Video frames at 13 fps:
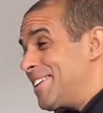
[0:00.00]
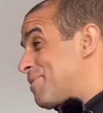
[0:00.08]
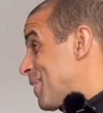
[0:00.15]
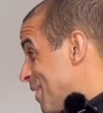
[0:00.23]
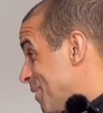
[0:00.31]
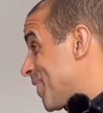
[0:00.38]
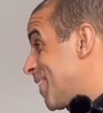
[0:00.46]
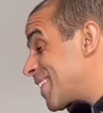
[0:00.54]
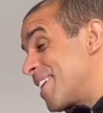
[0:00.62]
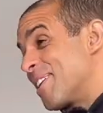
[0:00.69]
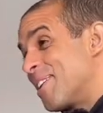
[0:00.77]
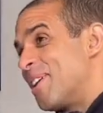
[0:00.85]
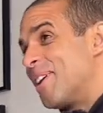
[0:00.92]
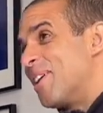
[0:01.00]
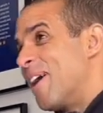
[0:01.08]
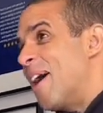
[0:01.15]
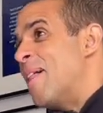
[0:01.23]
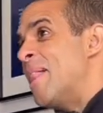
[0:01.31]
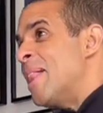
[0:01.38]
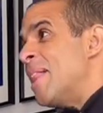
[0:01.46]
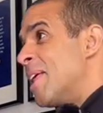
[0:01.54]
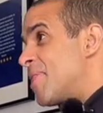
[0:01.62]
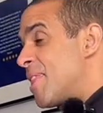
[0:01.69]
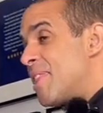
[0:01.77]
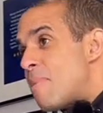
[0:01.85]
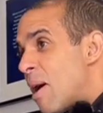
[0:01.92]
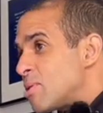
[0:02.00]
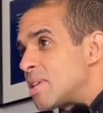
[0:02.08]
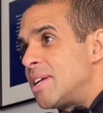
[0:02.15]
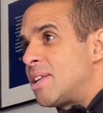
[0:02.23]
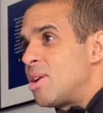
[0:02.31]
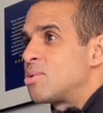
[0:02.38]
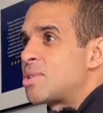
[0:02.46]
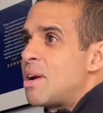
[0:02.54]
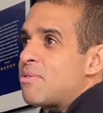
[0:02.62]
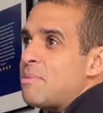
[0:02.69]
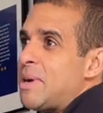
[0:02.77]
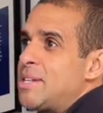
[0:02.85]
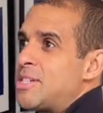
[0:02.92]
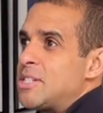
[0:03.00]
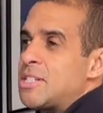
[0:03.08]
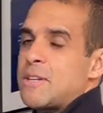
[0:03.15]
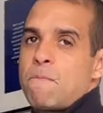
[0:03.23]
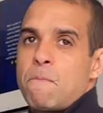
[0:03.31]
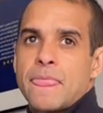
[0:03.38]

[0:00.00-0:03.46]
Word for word: It's a fucking lot. Like most of their deals come from agents.